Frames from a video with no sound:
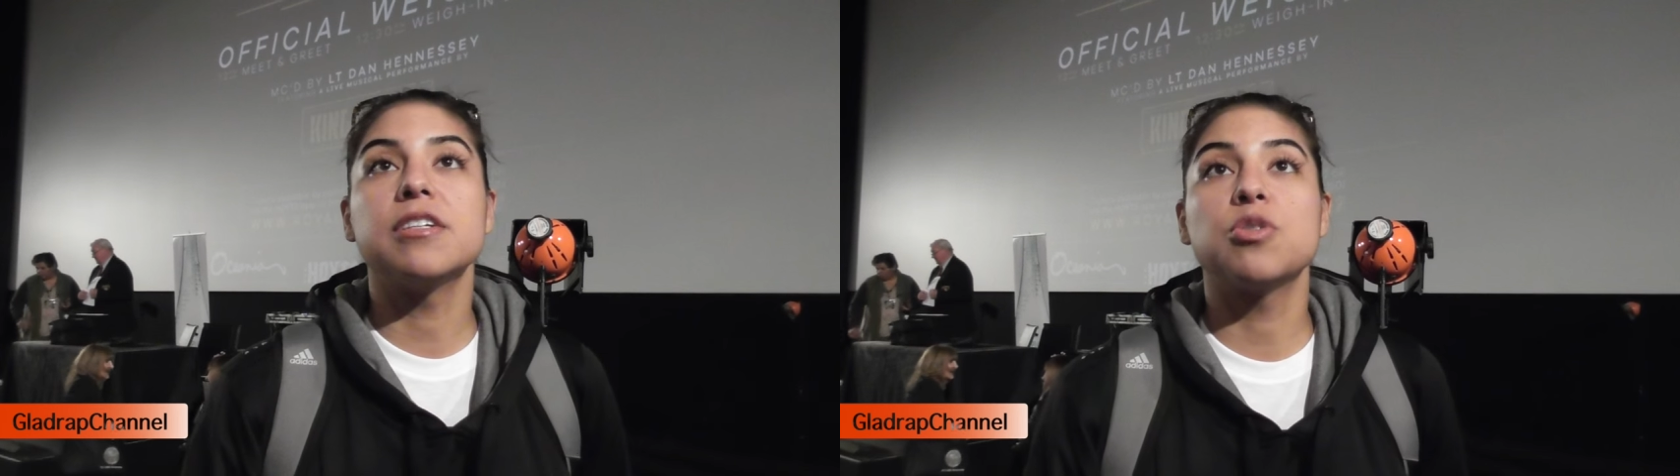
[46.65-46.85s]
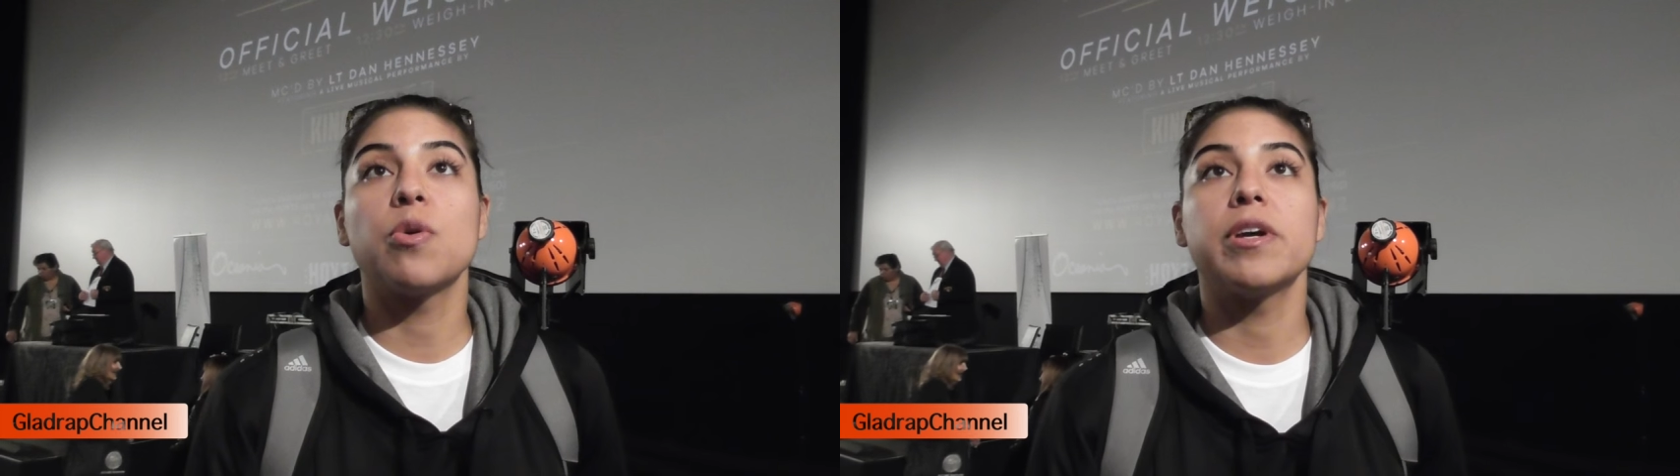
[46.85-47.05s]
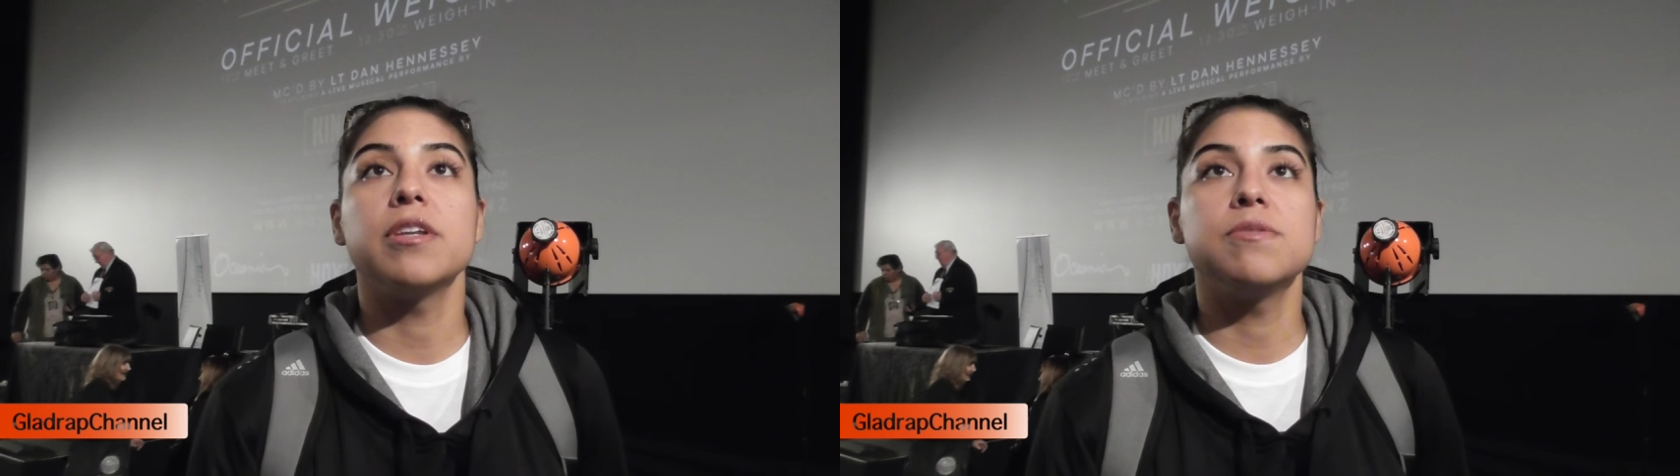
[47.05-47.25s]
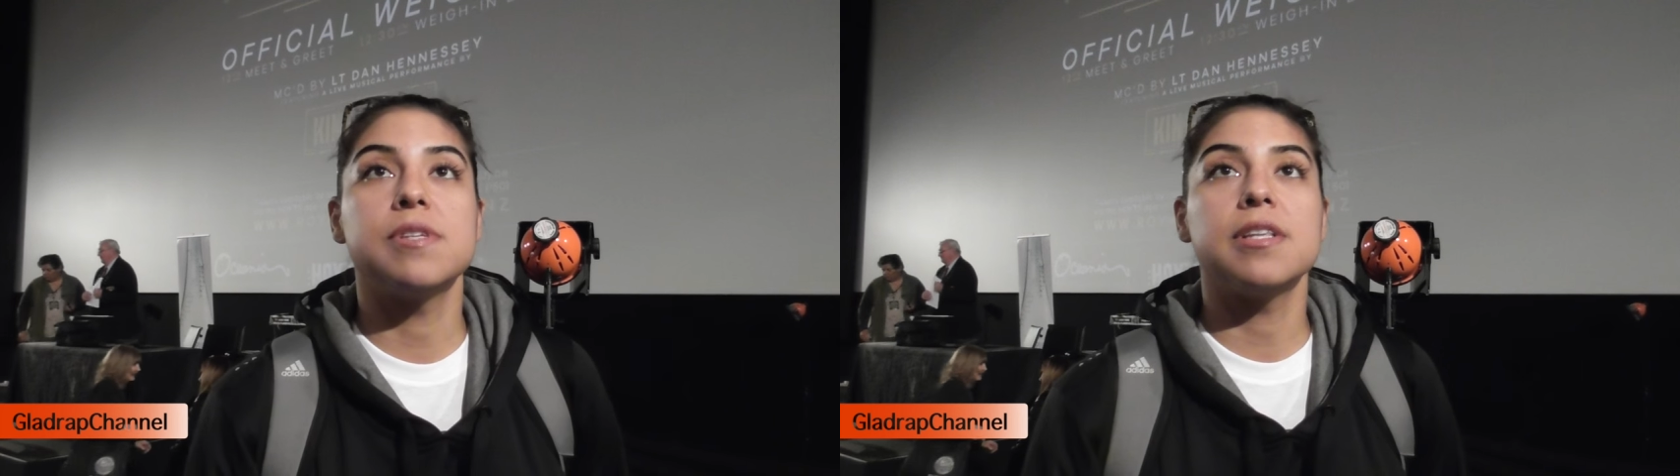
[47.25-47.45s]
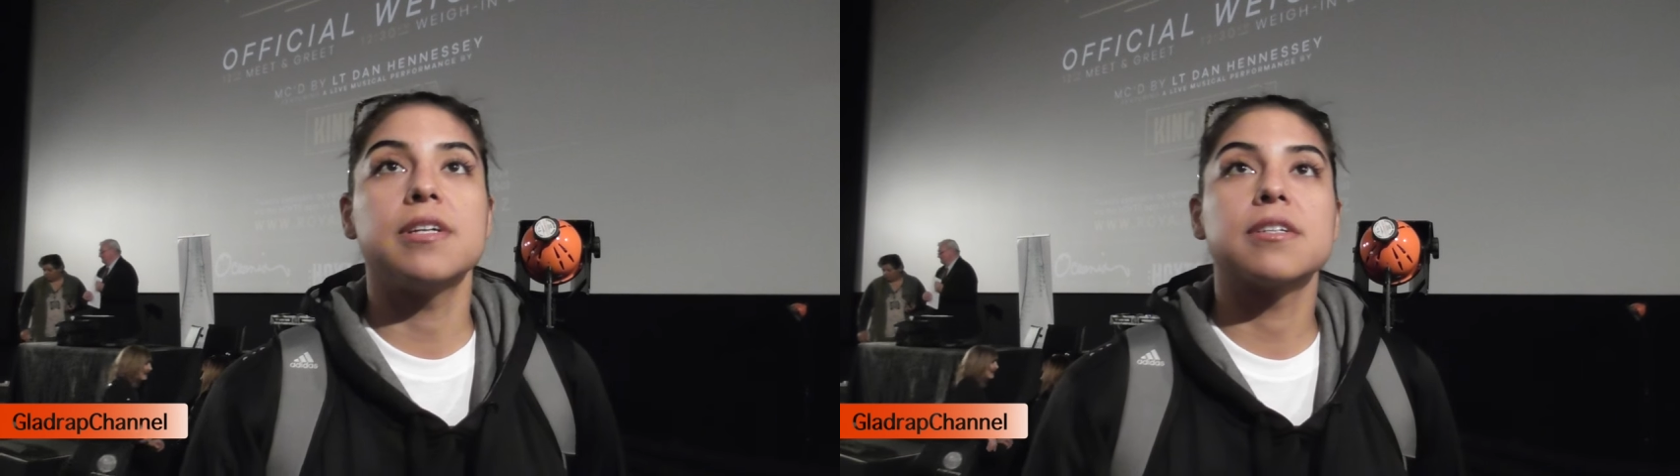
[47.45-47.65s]
enjoy New
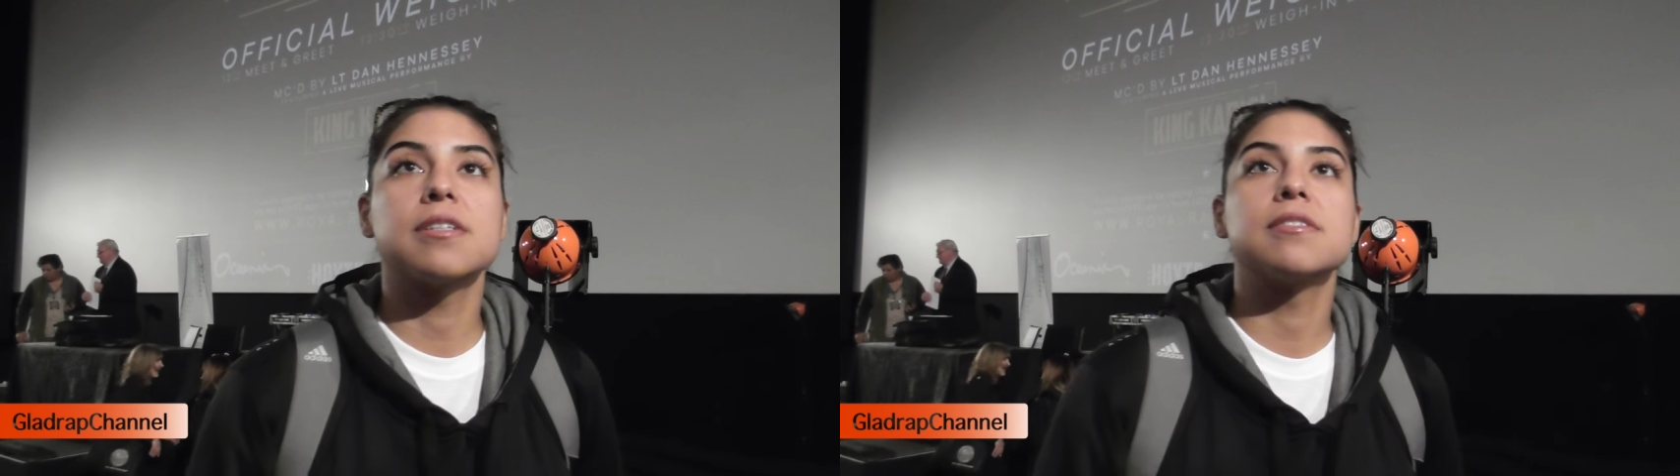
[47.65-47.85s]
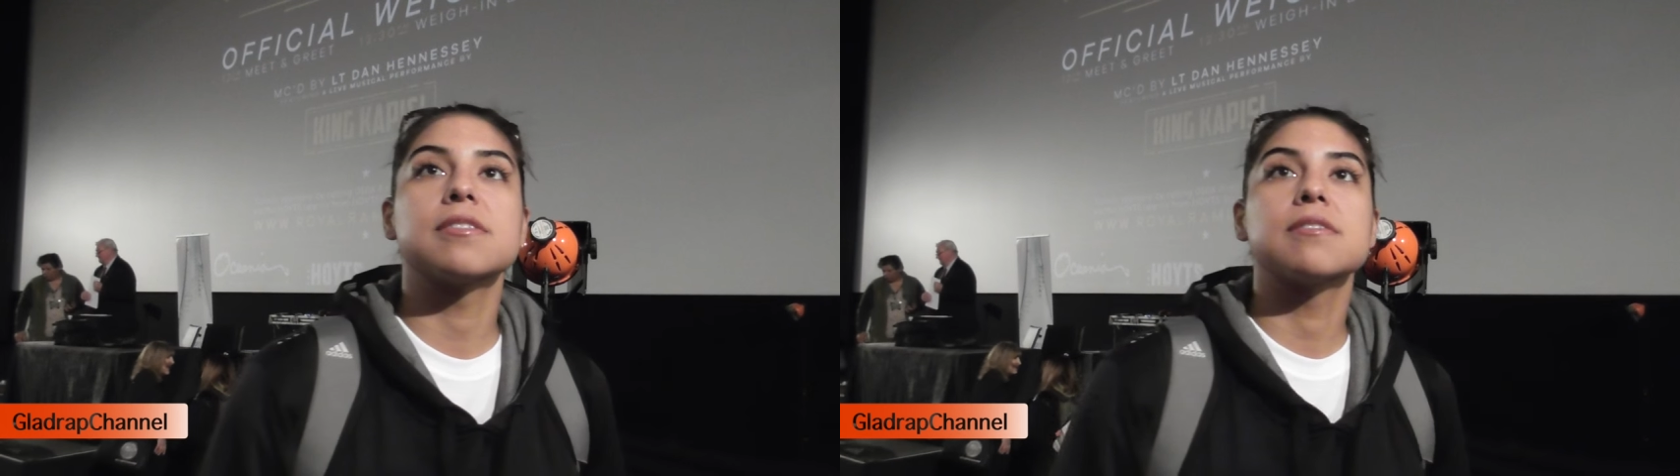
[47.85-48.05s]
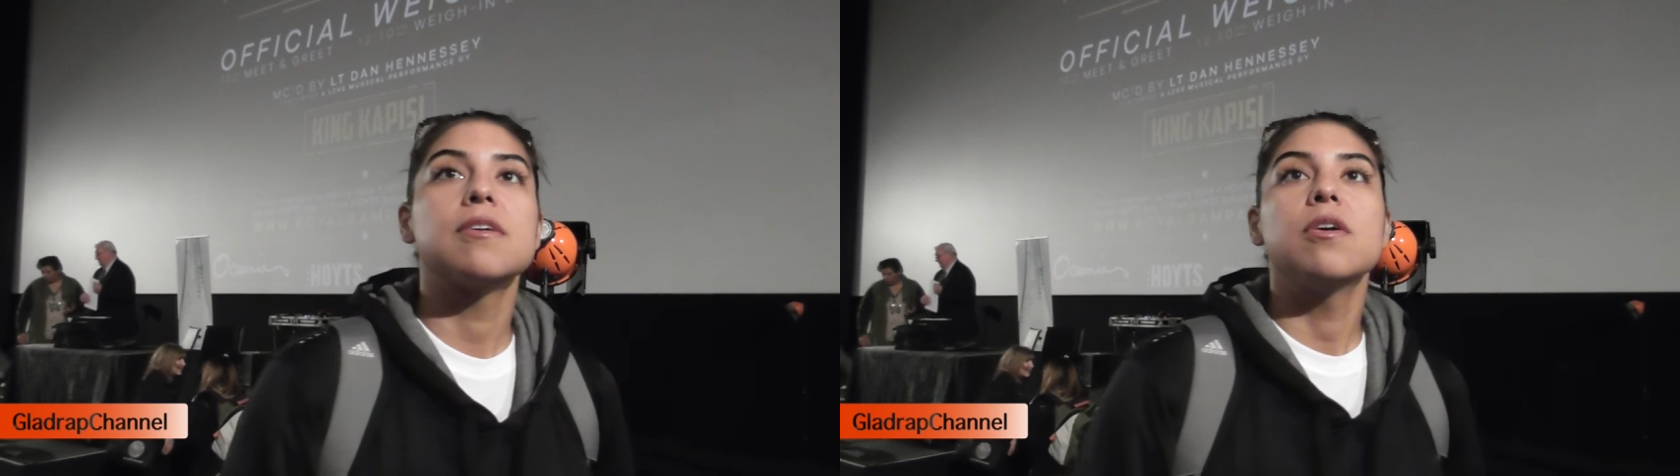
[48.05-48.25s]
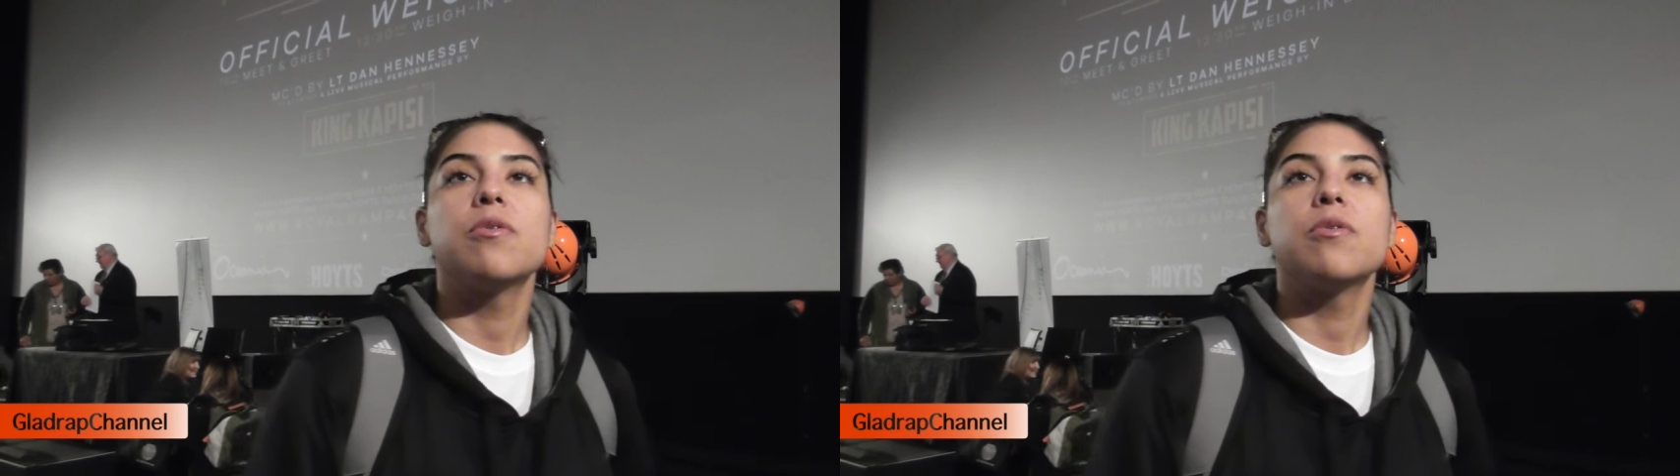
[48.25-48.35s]
Zealand because